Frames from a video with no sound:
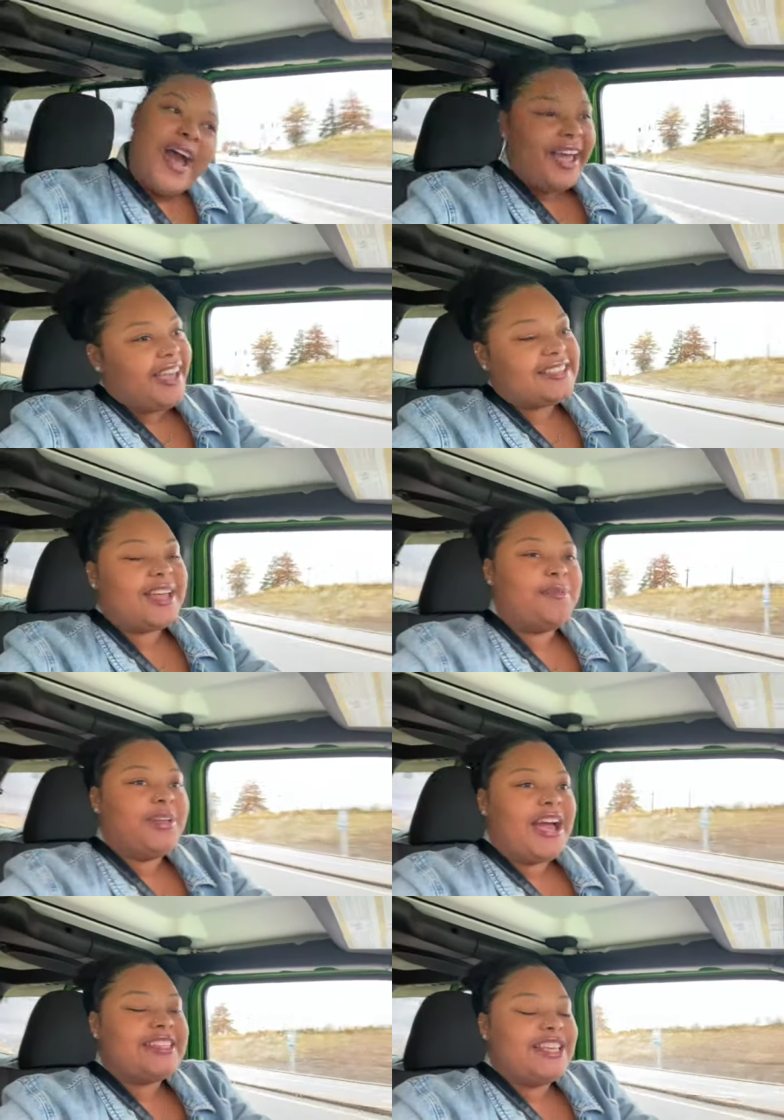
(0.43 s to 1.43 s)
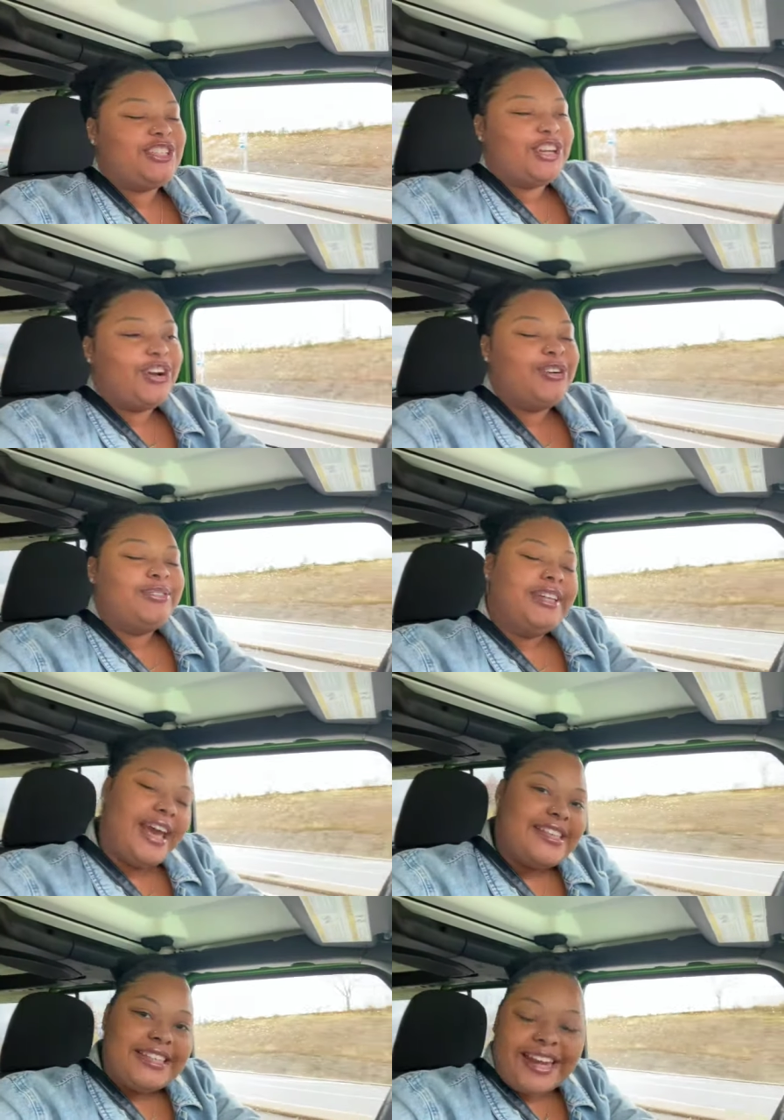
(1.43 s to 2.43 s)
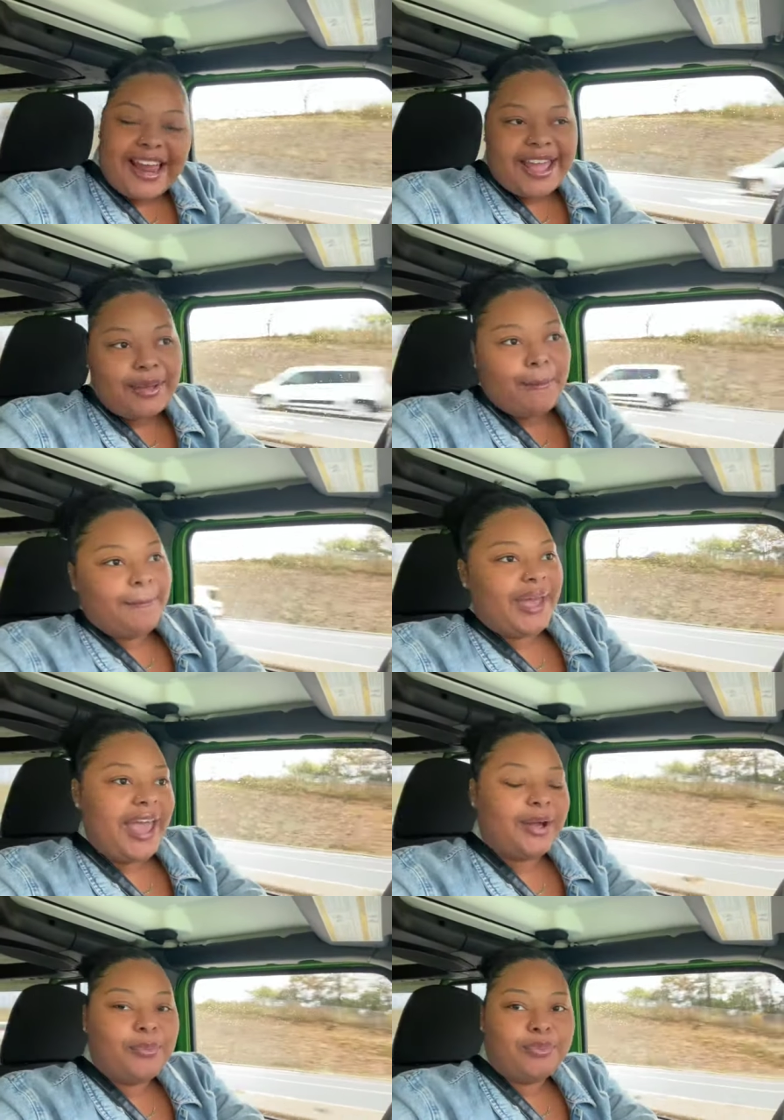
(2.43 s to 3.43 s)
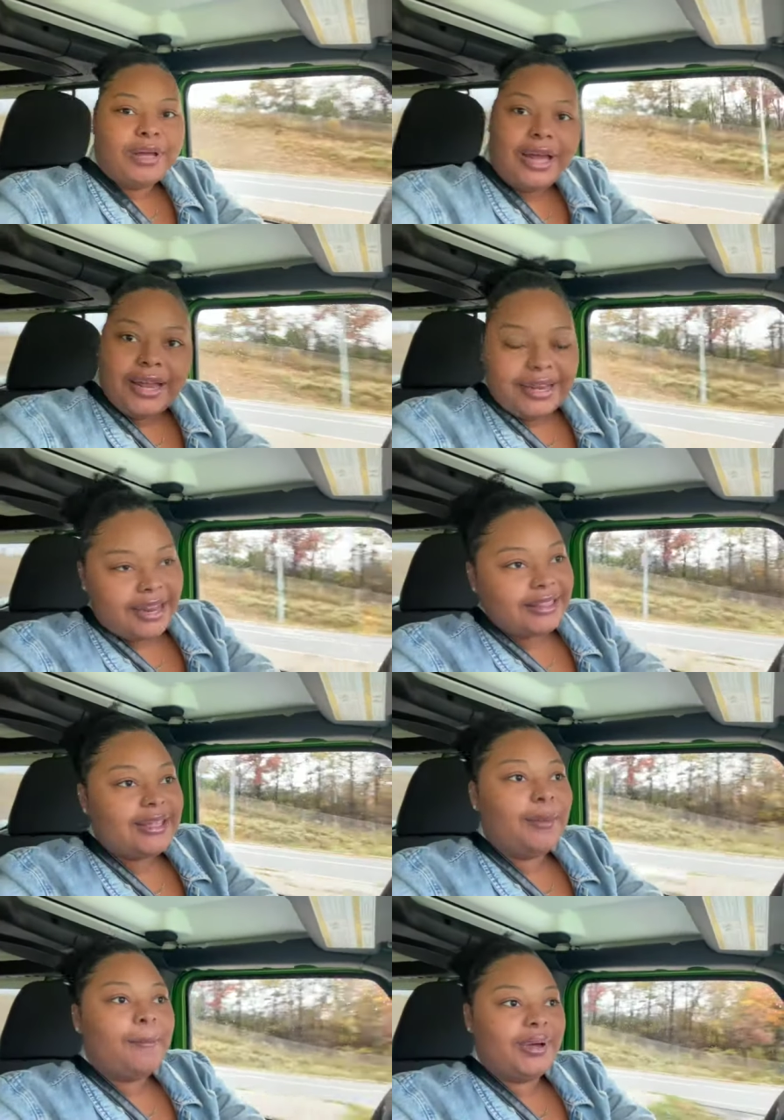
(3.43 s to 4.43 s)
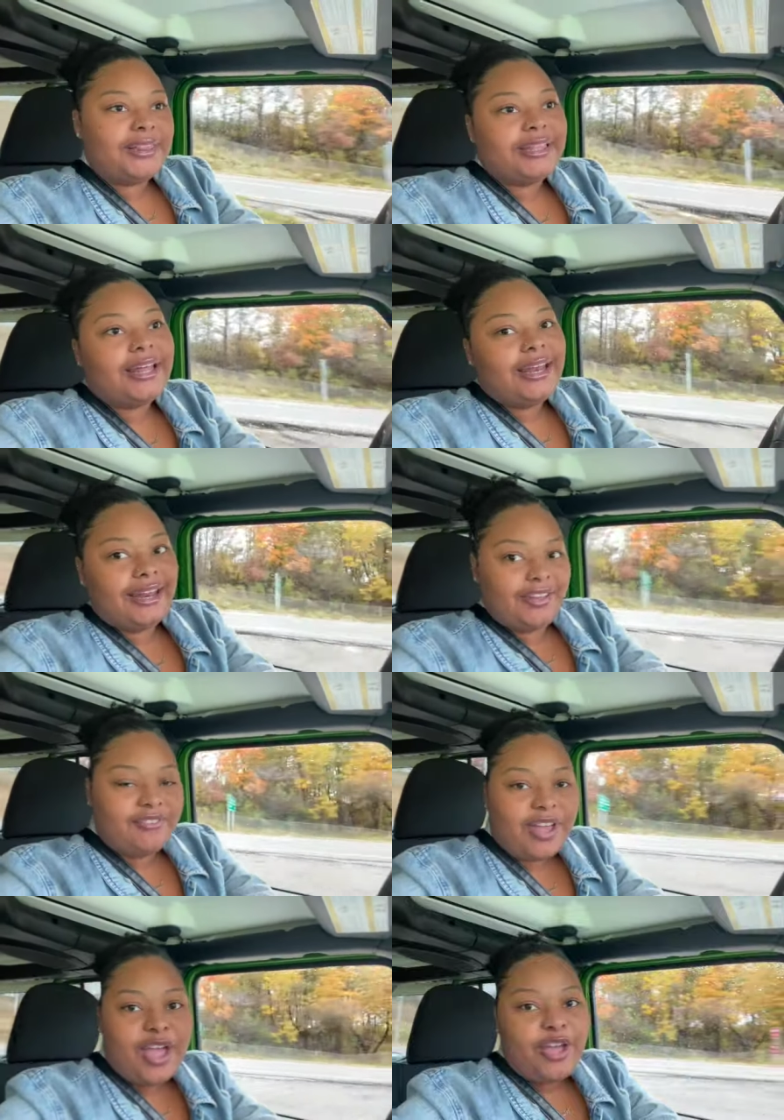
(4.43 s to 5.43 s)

It's up, you guys. It's your girl Des, and I am back with another mother loving